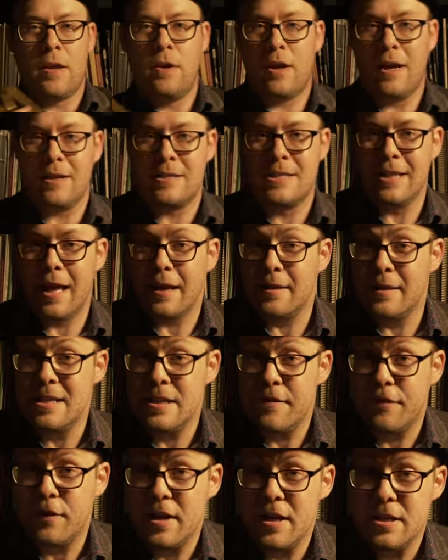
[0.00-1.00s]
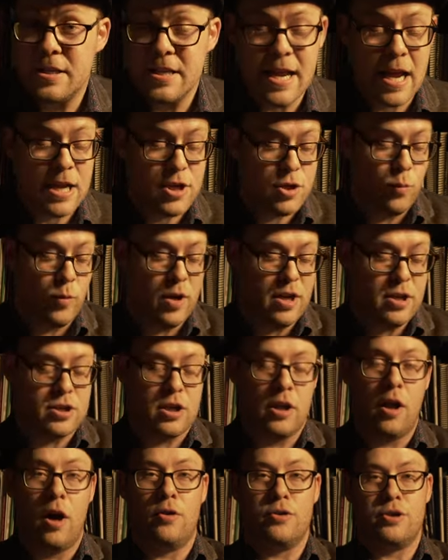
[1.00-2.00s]
You get slightly different intonation when it's
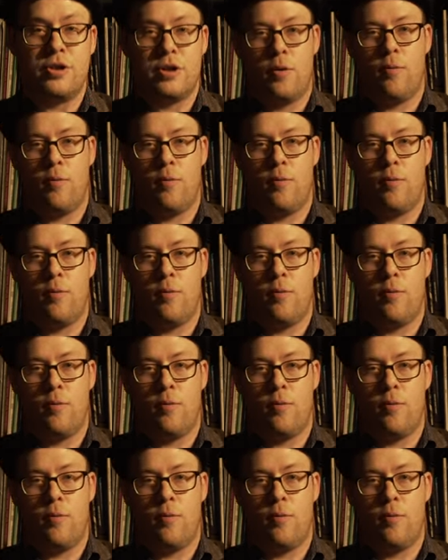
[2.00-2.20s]
closed,